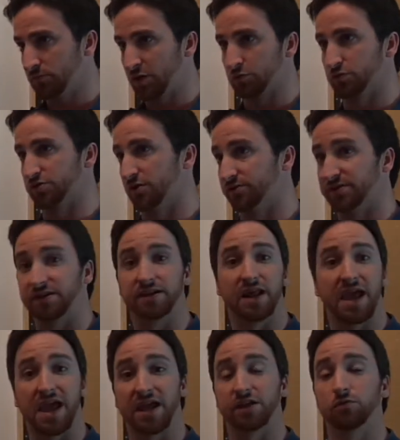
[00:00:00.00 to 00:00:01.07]
resulted in
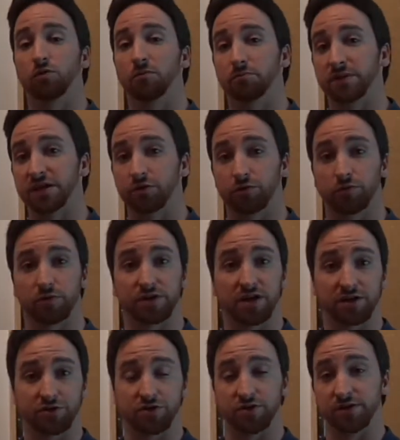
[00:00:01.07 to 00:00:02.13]
annual metered
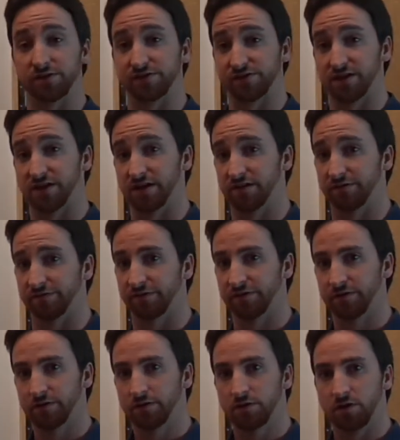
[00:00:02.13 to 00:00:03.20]
reductions of
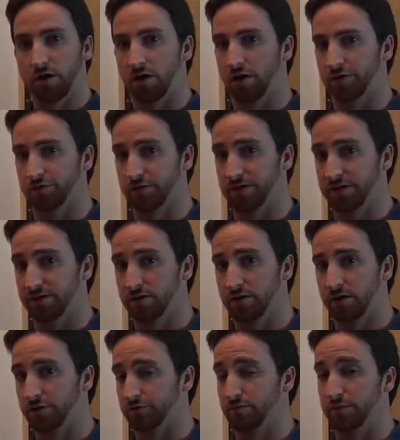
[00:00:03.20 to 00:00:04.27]
100
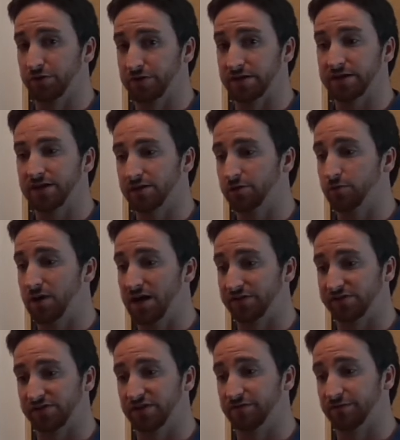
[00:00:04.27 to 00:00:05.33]
million
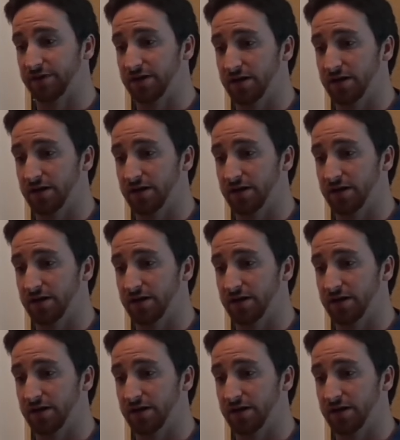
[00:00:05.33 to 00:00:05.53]
kilowatts of